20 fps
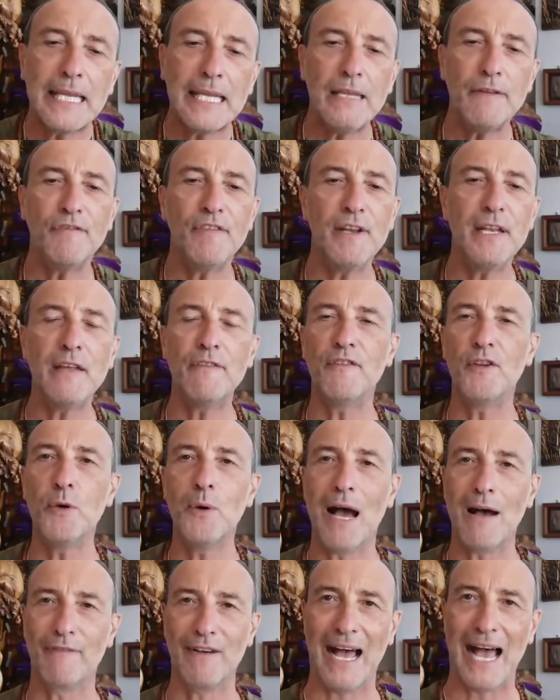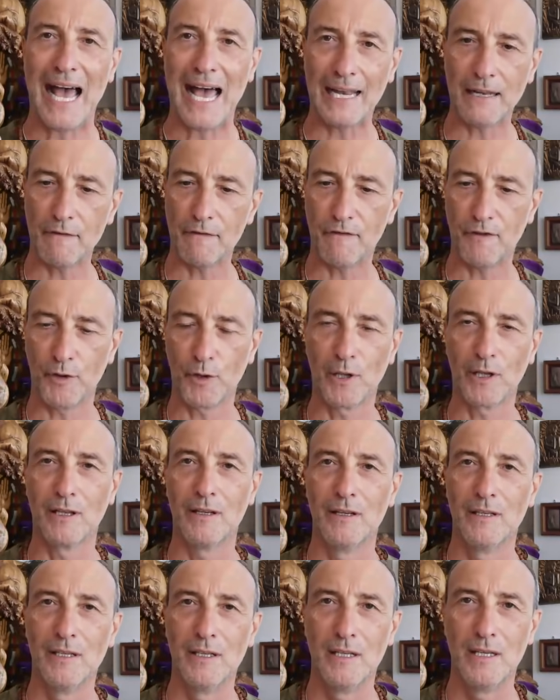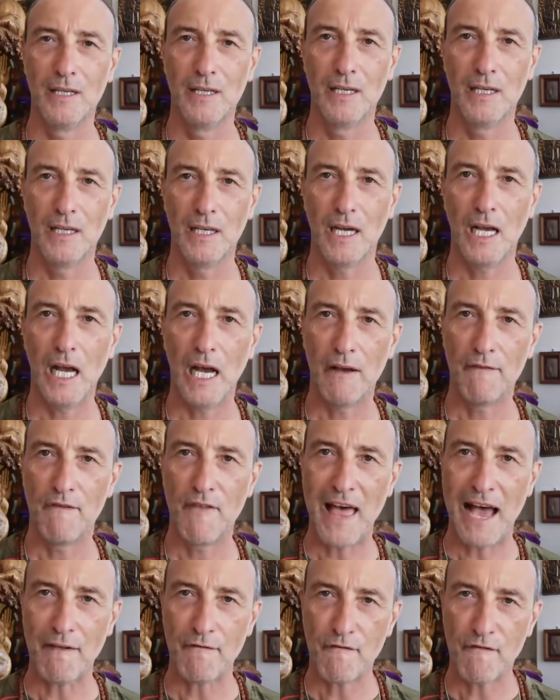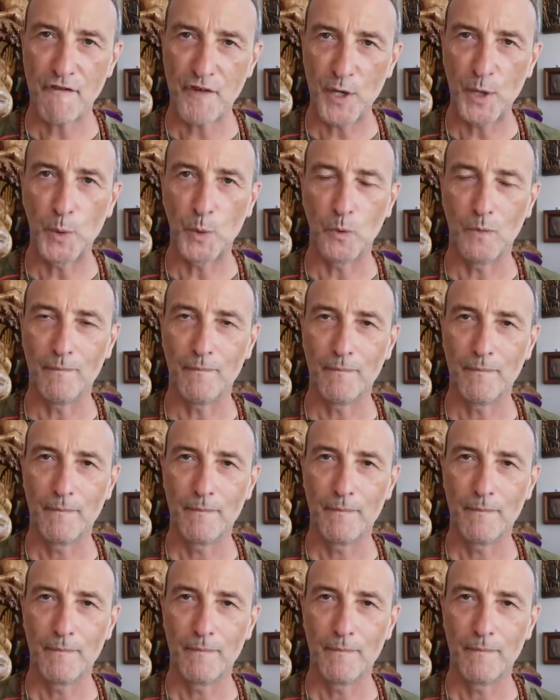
even if you have a handful of that fruit,